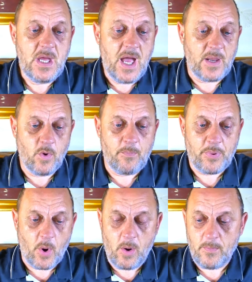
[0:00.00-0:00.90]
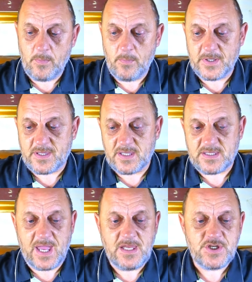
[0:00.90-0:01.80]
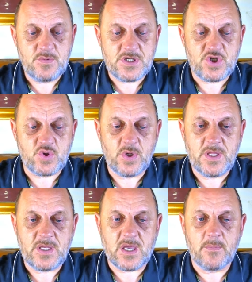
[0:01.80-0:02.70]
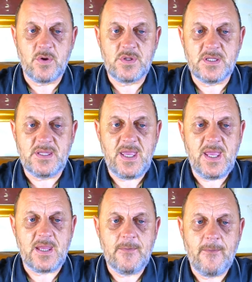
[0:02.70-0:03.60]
And what brought me to attention was a story that came out today